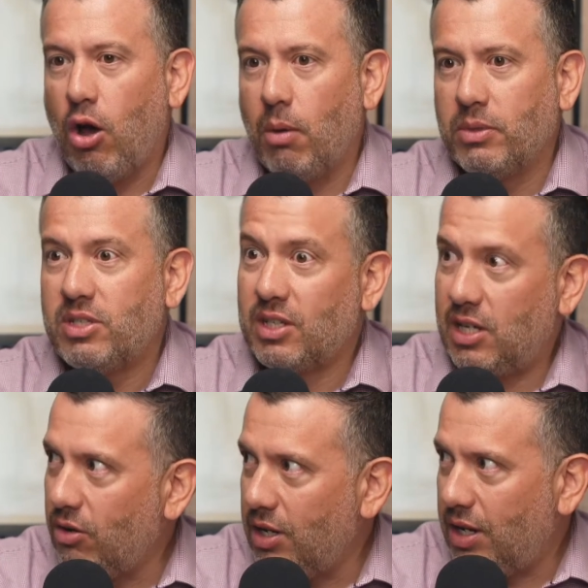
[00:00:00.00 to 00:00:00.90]

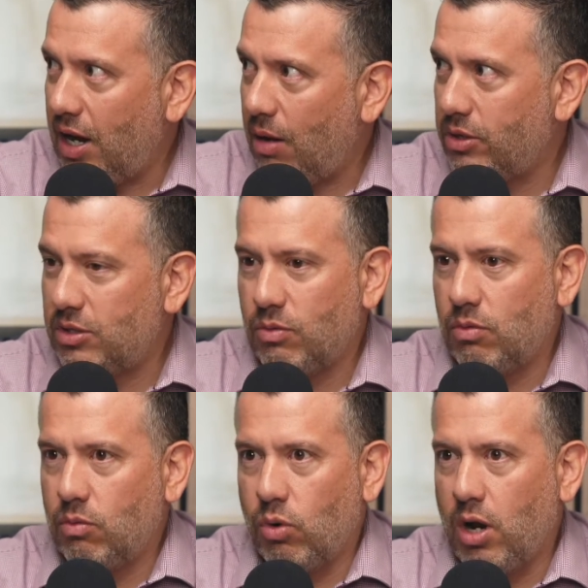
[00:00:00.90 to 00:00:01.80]
Security cameras,
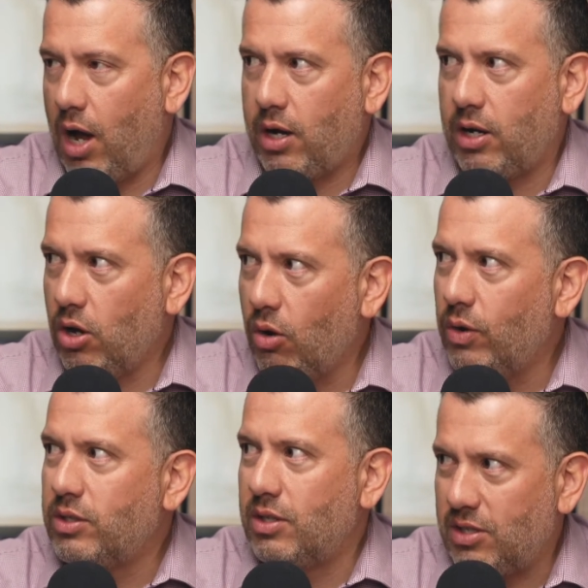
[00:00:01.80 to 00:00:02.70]
we're not going to go
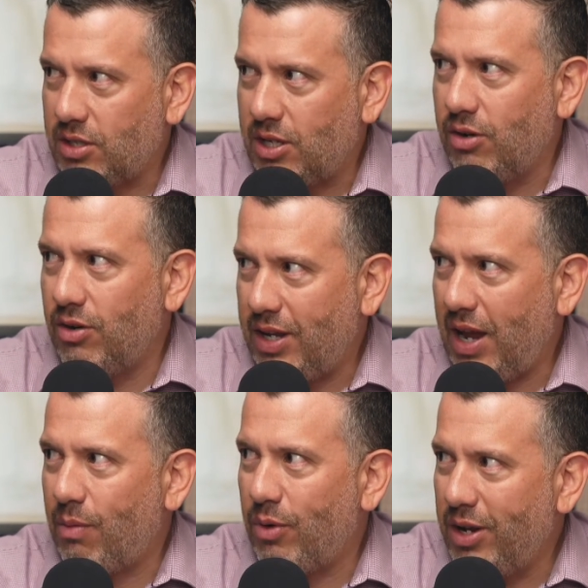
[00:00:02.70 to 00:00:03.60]
into the security
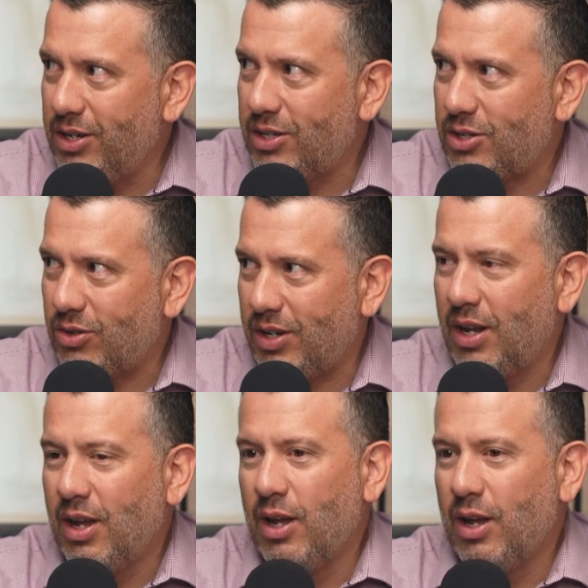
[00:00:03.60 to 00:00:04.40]
camera industry.